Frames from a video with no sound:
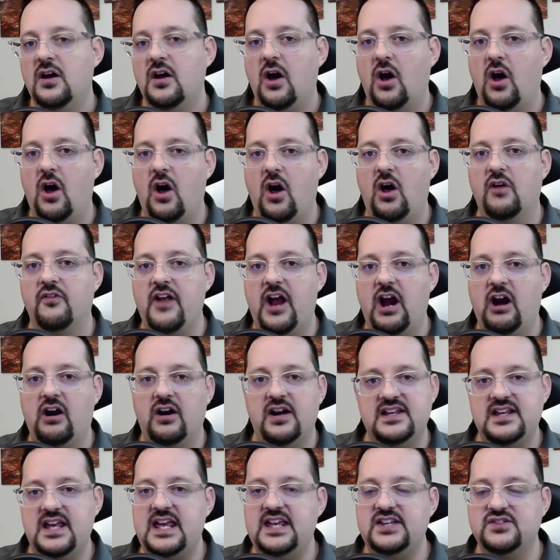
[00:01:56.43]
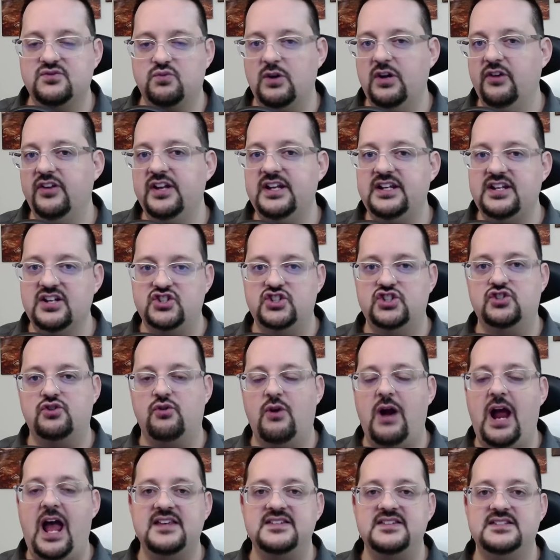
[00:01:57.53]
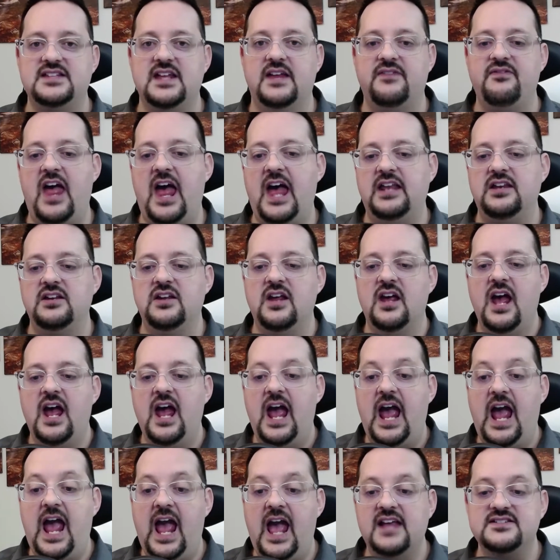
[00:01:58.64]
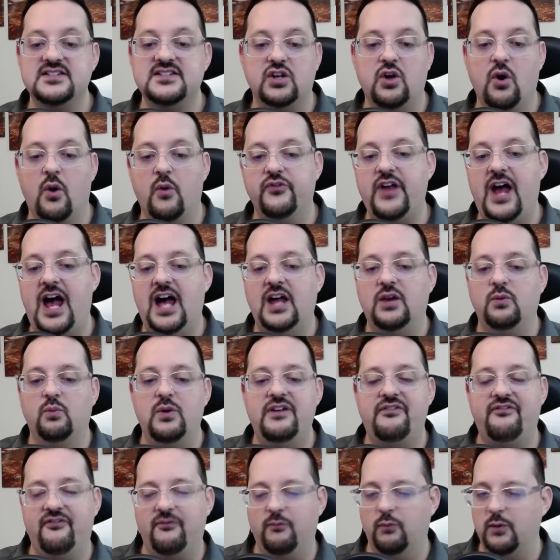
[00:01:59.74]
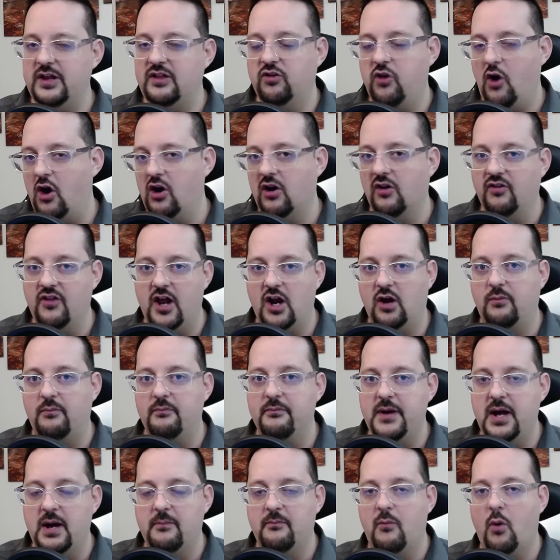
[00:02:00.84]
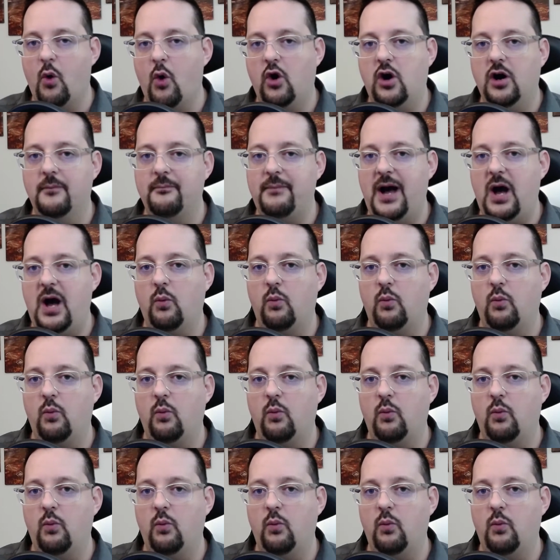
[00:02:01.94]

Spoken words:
all there. He's really distressed. And then as it goes on, we learn a little bit more about